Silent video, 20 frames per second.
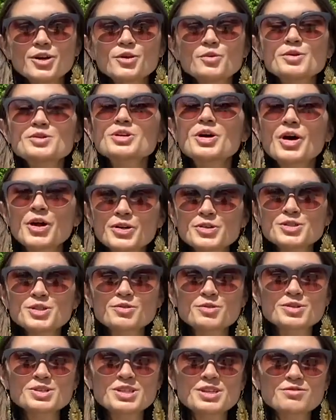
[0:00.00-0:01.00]
who is also
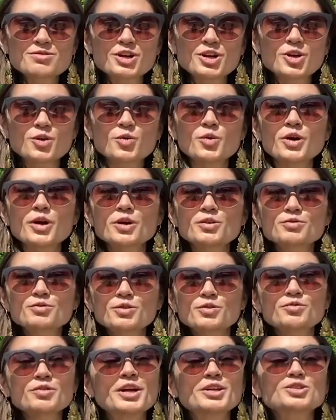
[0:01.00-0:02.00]
receiving an award
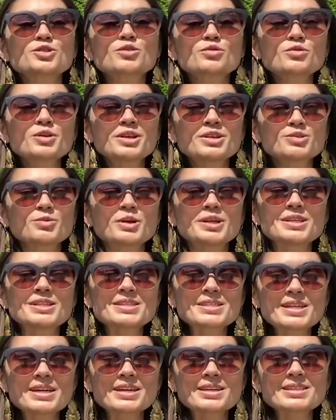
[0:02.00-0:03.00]
for French
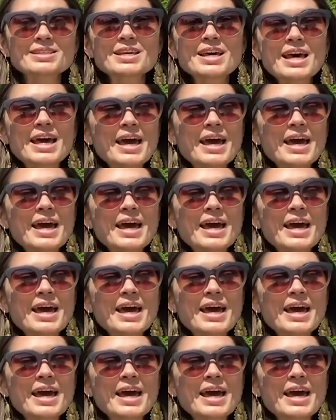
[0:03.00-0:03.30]
326.